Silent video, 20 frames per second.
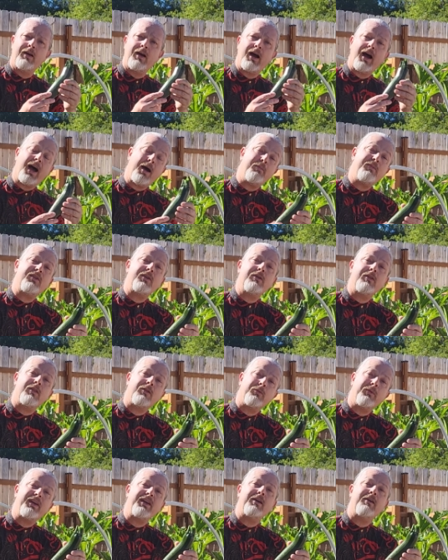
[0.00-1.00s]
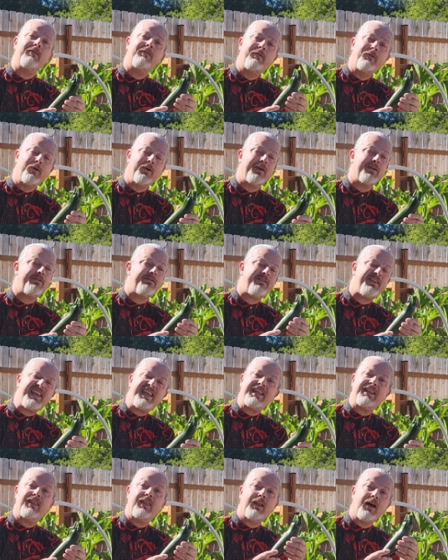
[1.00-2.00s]
up to 3 or 4
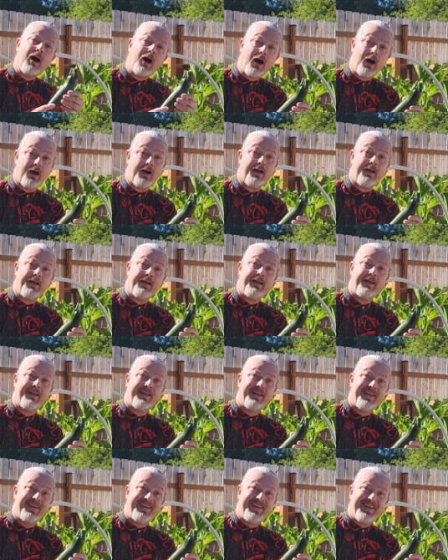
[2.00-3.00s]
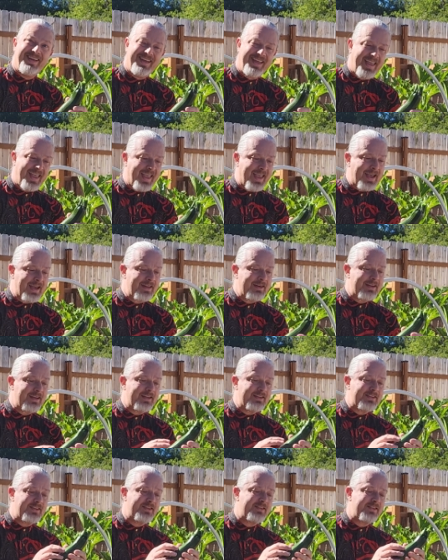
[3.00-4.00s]
feet long. And
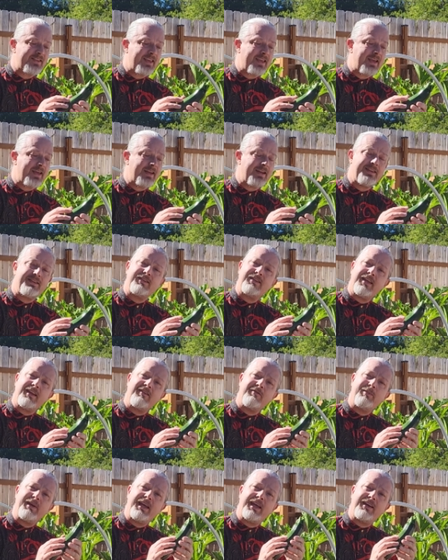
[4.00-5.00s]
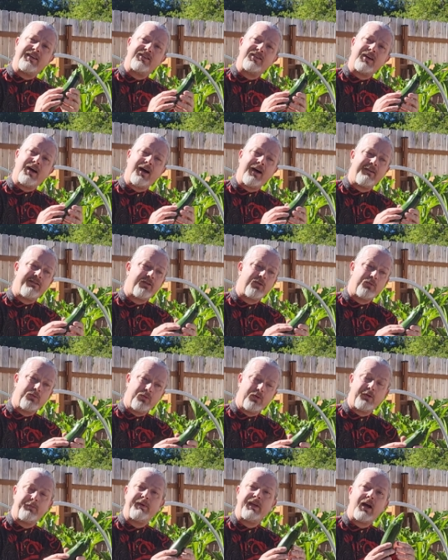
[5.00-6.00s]
its skin, instead of being soft,
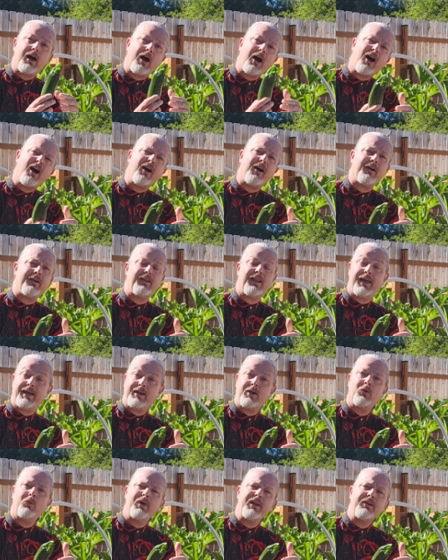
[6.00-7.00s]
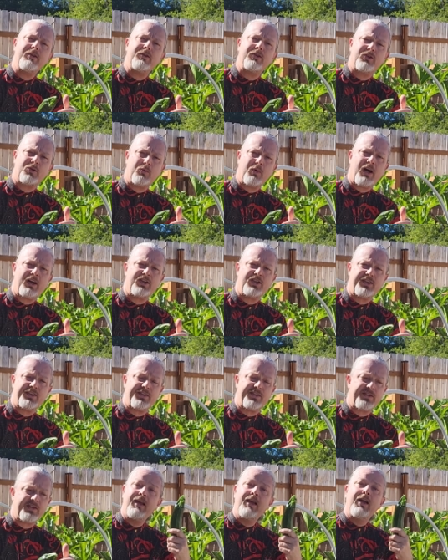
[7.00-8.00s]
would be hard like a winter
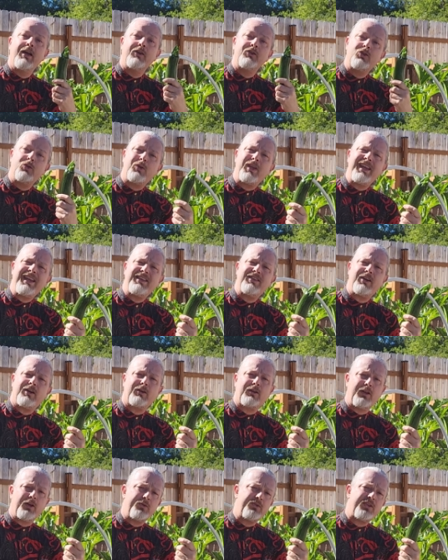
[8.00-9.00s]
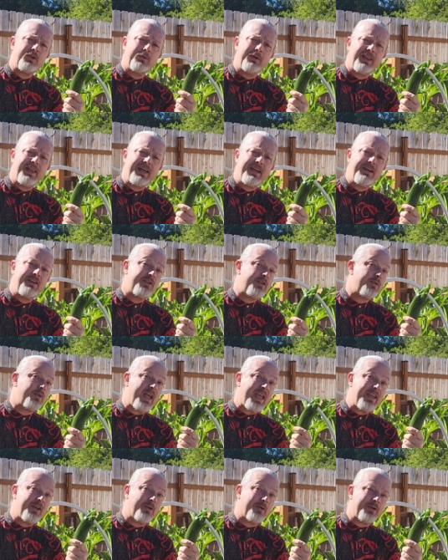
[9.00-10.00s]
squash's. Zucchinis are closely related to
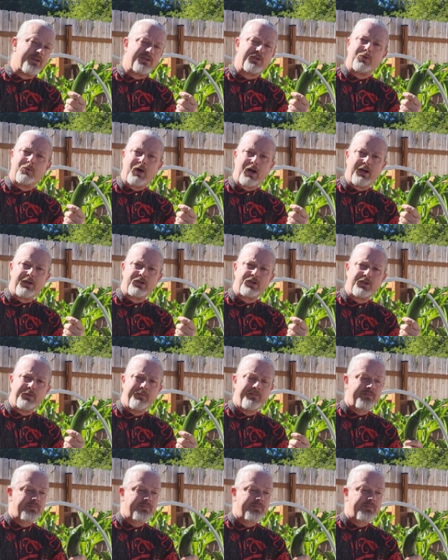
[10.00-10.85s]
acorn squash.